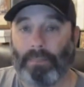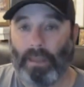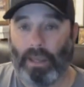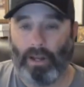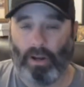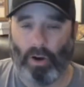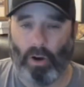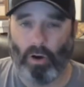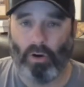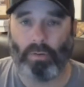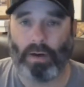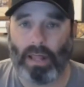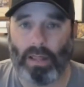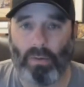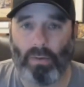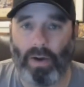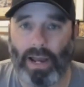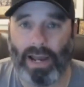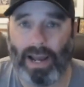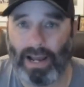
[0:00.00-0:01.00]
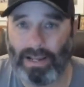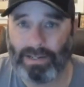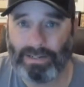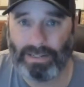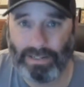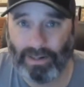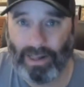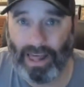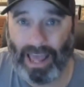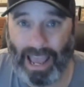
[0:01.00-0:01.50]
And, oh, by the way, I
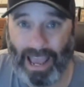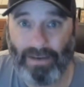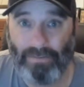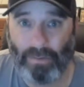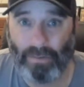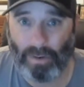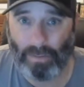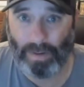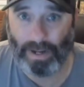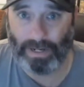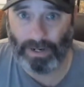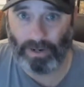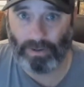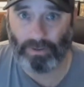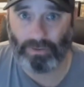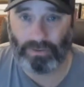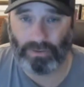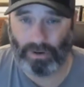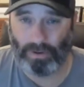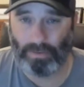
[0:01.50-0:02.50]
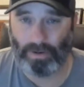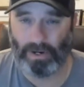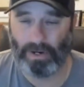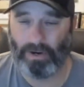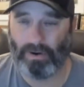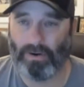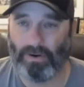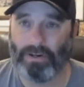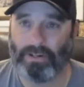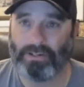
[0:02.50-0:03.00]
still have all my Daryl Strawberry
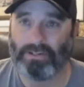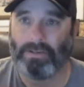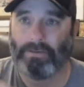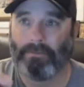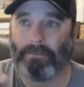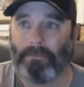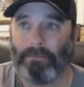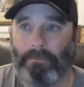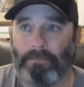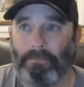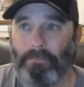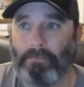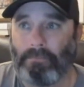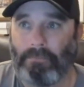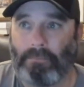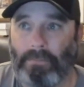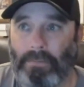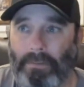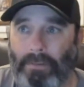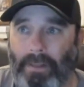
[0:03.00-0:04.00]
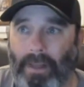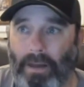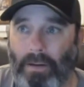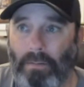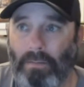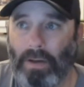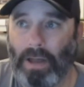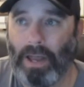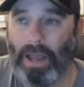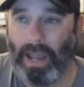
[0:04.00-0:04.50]
cards.
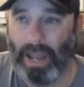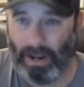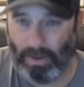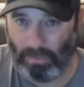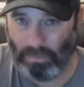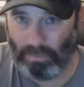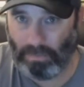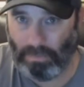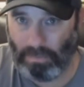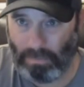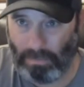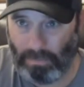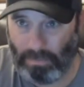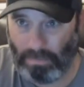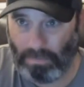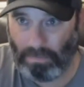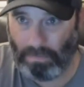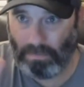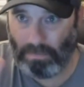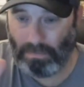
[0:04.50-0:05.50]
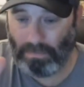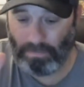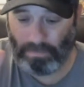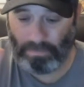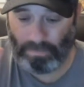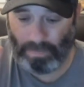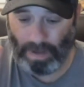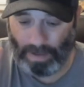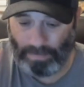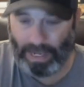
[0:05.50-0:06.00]
And
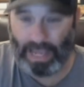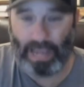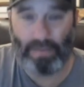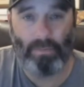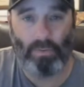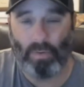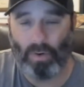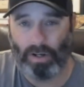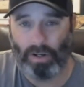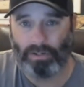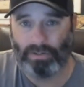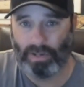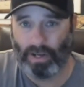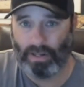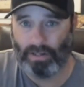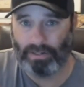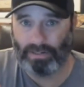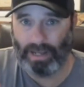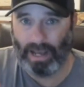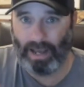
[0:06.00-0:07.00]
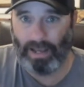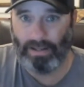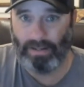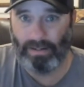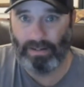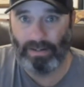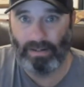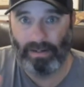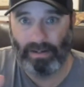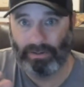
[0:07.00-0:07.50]
I became a Juan Gonzalez guy.
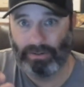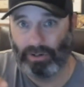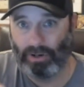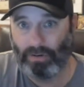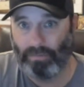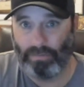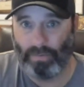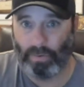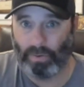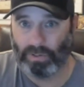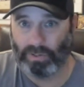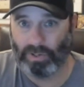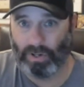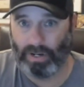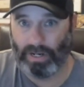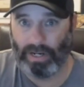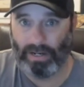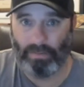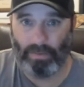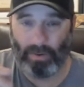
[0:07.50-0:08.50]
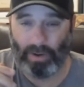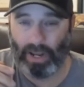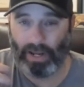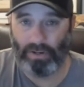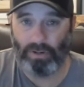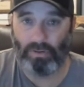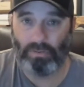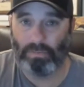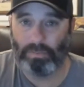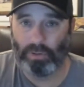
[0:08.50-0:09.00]
Started focus on him. Okay,
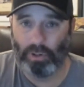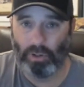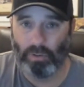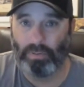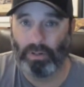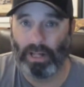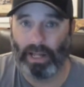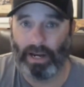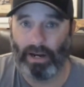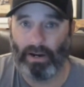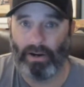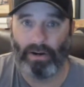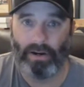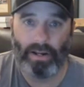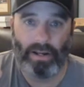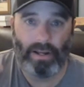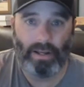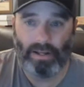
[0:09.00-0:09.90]
new player.